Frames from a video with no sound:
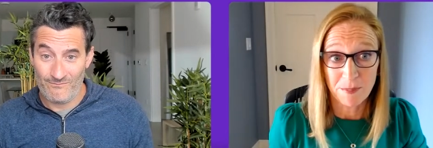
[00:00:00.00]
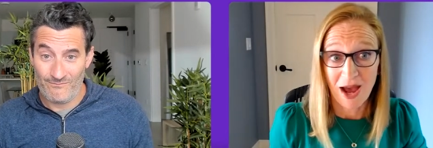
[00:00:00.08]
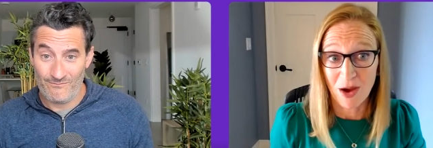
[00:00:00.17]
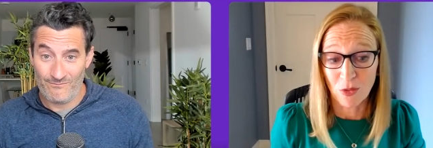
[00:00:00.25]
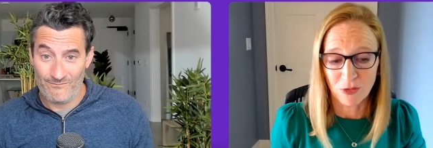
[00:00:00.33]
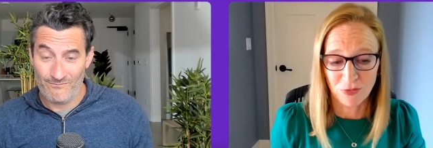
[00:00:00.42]

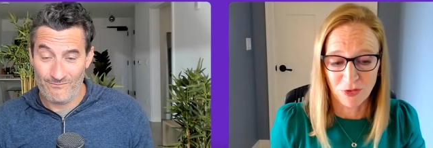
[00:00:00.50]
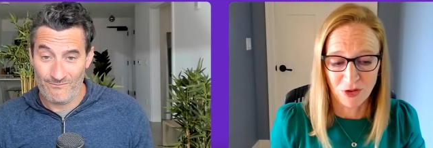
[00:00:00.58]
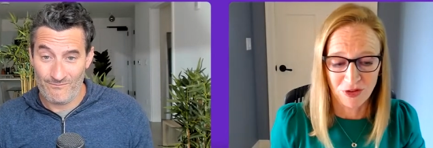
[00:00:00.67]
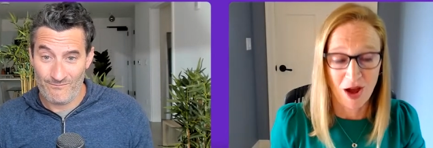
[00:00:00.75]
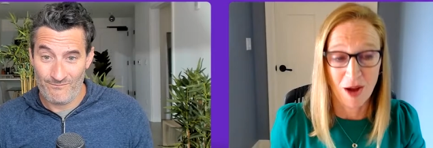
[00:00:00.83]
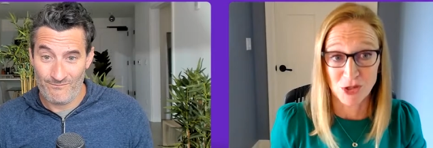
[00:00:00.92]

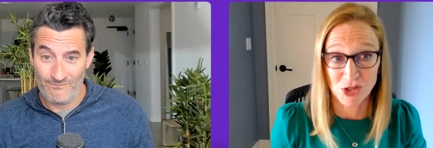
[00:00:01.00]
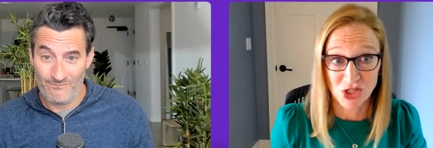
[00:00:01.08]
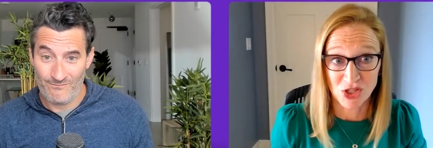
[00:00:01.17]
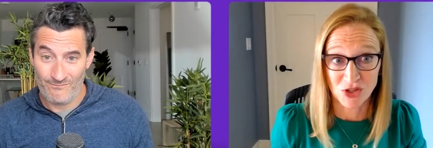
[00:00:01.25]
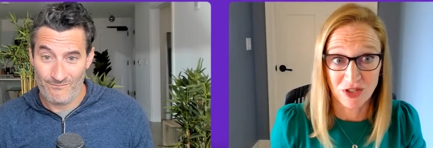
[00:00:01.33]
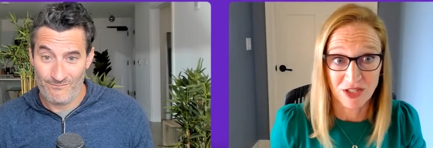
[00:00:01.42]
Speaker 1: powerful
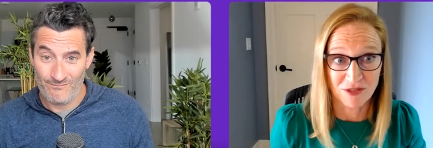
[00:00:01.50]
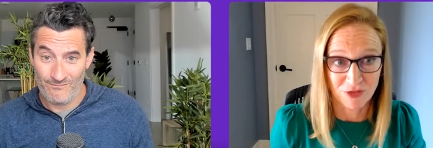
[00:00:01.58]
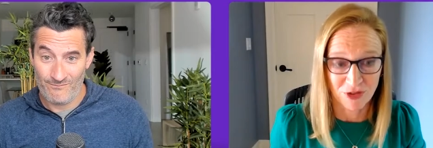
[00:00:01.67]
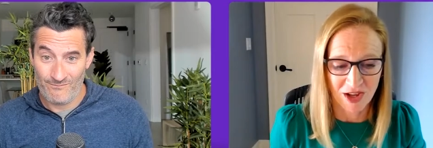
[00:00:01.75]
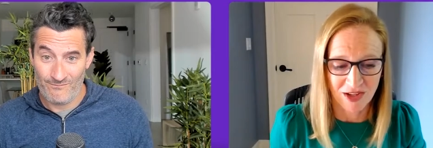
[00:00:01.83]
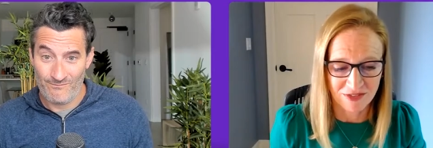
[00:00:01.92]
opportunity
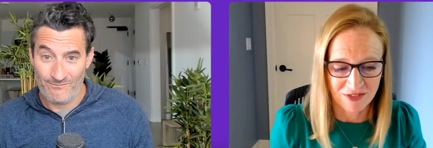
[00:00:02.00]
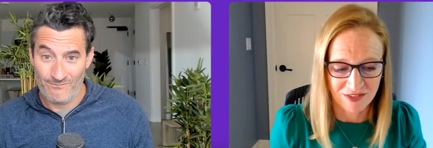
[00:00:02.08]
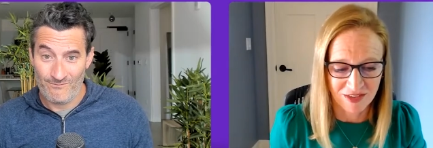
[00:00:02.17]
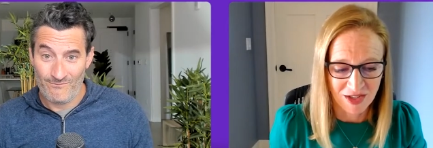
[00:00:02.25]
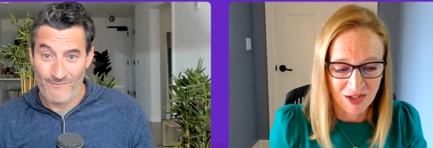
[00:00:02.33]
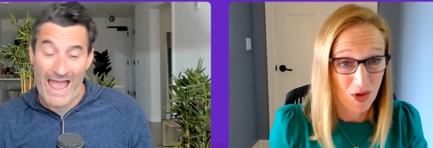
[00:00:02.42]
for
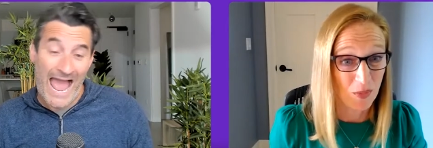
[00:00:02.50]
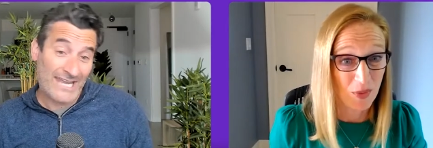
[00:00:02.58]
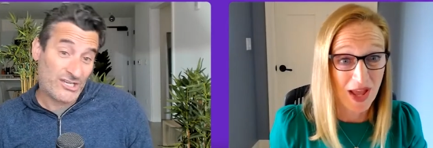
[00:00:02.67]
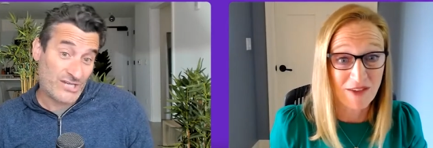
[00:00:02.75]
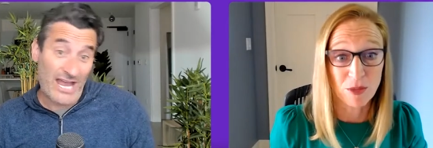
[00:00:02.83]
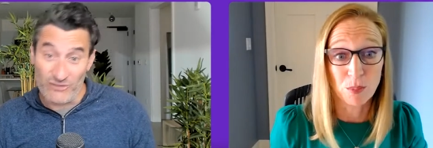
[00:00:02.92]
us. Right? We
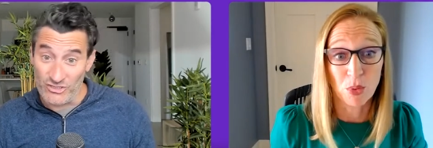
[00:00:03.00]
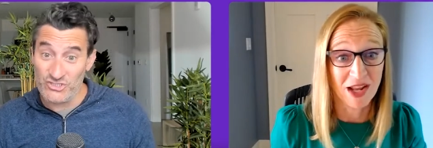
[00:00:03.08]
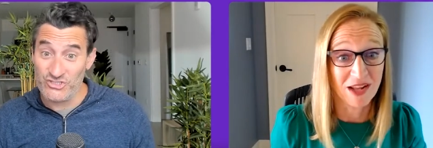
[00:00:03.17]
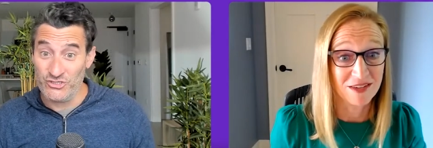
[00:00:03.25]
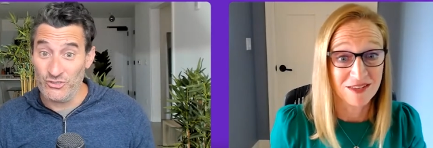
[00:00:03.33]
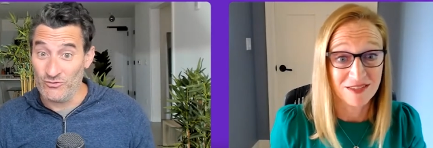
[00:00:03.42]
and have a,
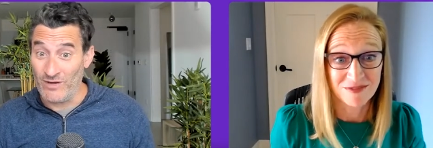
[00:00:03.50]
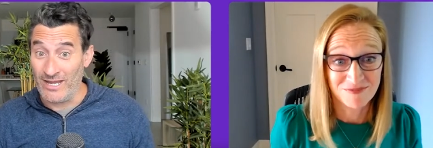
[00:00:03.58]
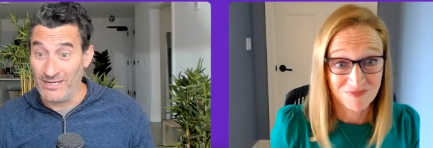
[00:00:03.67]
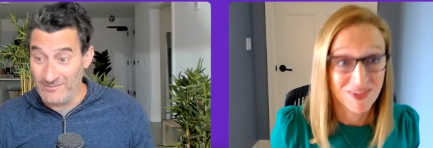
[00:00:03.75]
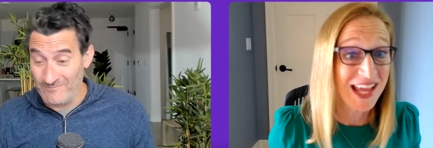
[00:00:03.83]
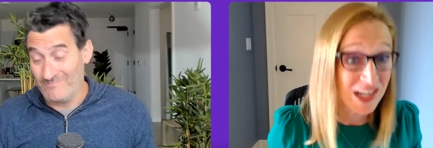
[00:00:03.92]
challenge brand, too,
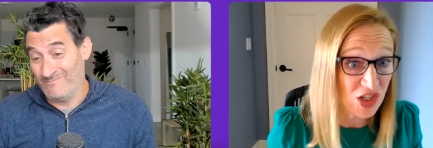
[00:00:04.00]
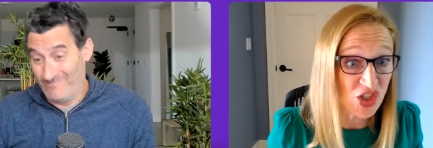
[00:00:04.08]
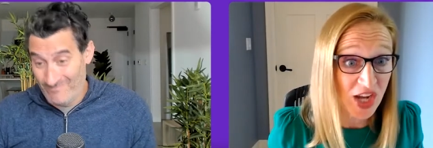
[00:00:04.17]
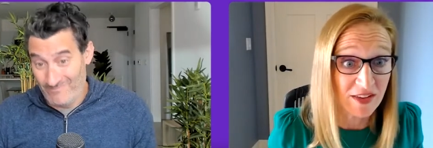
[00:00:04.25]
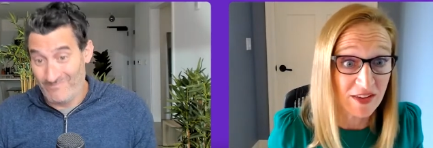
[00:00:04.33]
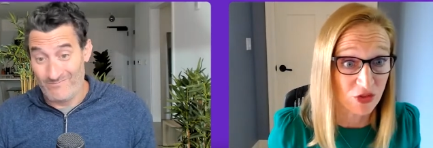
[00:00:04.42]
right? And a
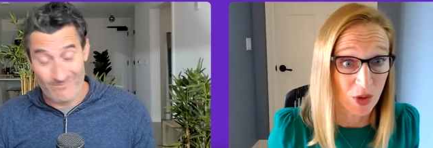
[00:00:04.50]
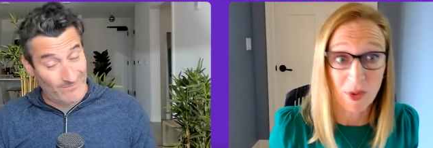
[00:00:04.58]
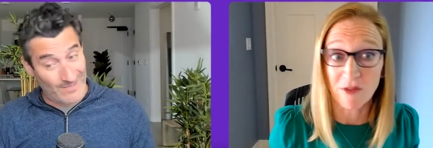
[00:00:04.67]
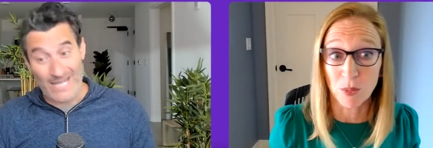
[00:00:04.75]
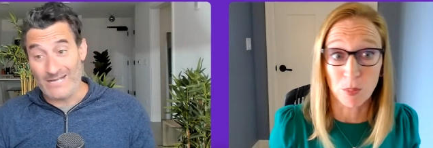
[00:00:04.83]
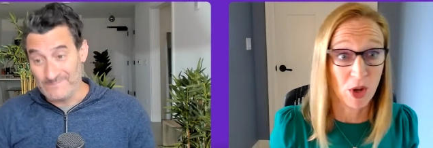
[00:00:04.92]
challenge, right? We
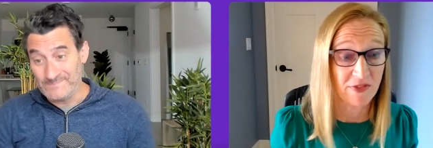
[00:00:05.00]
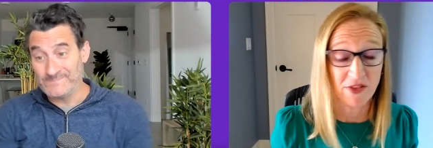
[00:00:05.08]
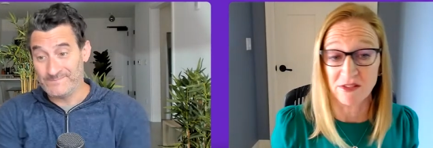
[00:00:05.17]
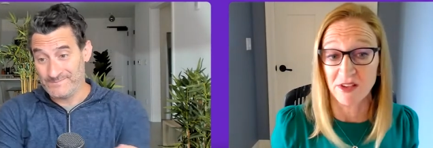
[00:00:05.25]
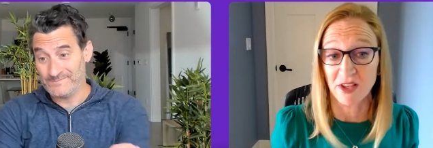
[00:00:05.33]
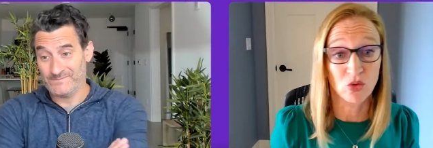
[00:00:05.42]
have a brand
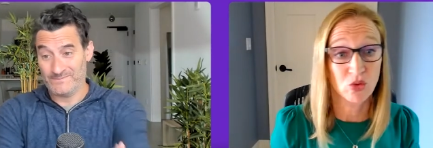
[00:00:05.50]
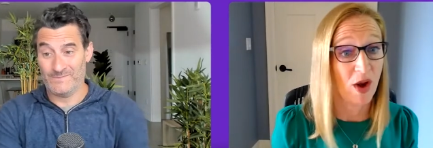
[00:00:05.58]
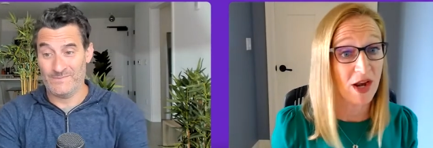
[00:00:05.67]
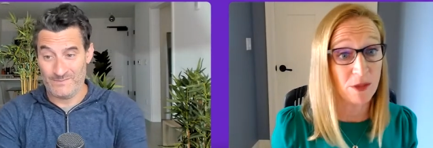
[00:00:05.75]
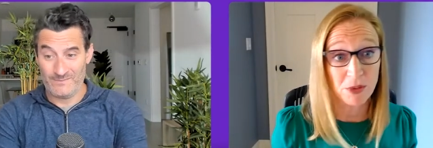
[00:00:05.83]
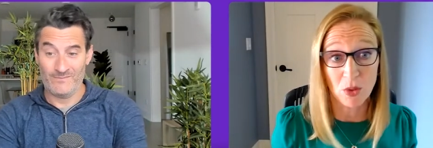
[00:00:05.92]
that's
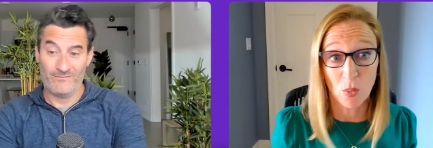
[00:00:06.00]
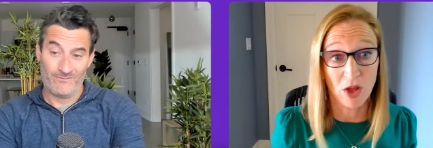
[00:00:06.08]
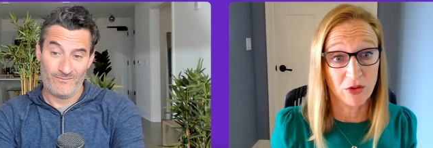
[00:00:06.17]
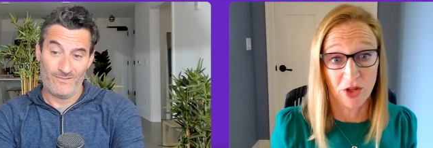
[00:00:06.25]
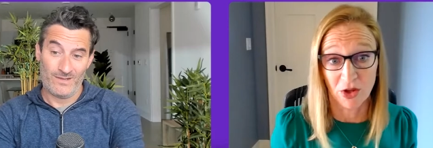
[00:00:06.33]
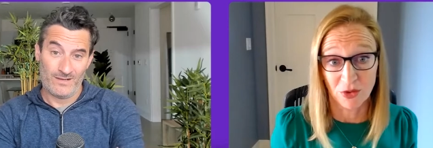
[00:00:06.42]
incredibly
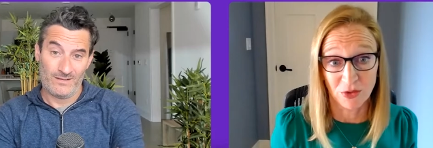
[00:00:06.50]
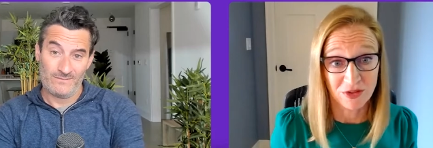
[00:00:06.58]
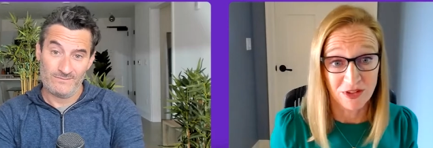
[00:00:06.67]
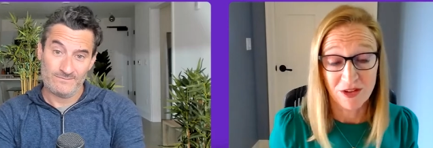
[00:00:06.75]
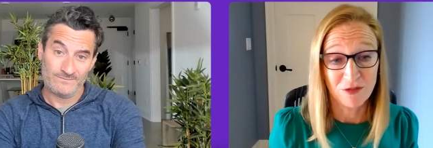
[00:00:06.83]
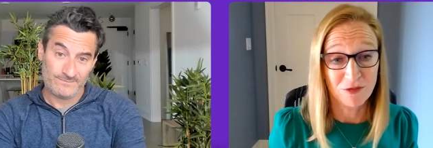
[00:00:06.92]
well known,
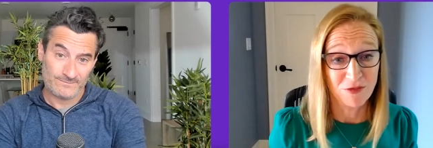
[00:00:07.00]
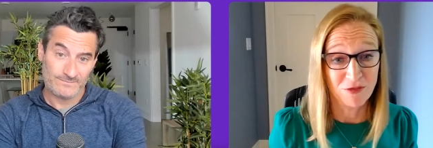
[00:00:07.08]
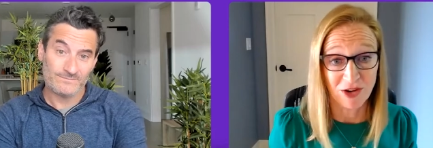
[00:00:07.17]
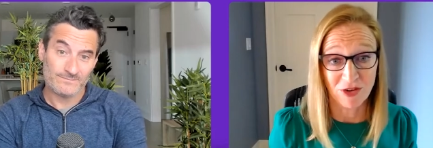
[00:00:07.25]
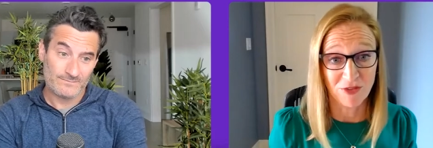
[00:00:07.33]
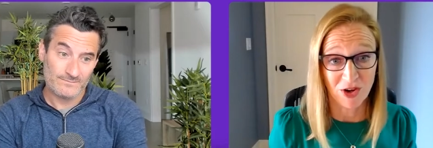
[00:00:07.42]

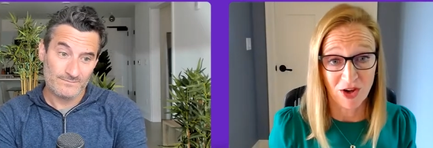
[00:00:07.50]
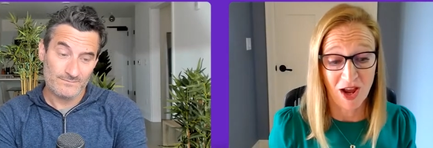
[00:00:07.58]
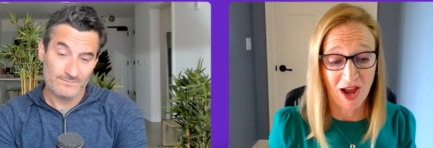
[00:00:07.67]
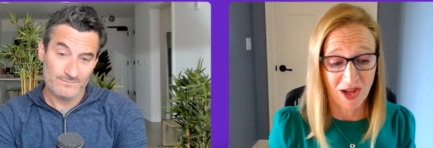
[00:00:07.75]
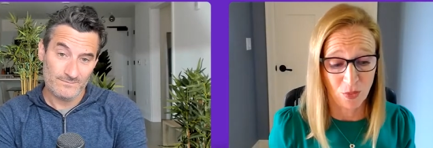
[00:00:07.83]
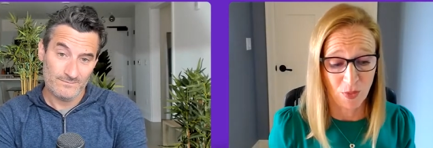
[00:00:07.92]
very, very high
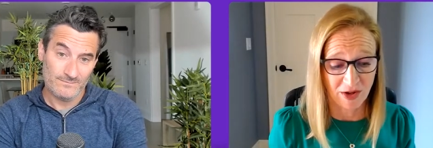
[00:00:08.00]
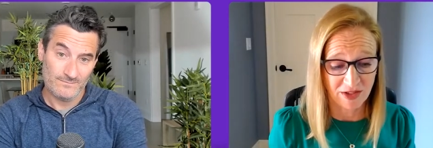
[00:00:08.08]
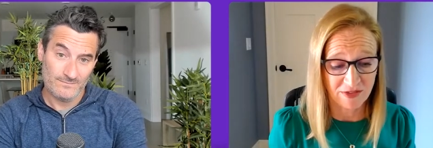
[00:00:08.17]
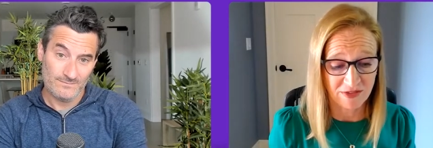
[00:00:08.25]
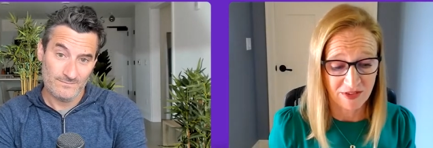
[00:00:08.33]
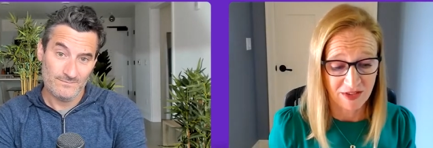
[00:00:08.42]

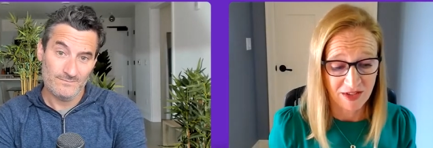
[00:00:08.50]
awareness.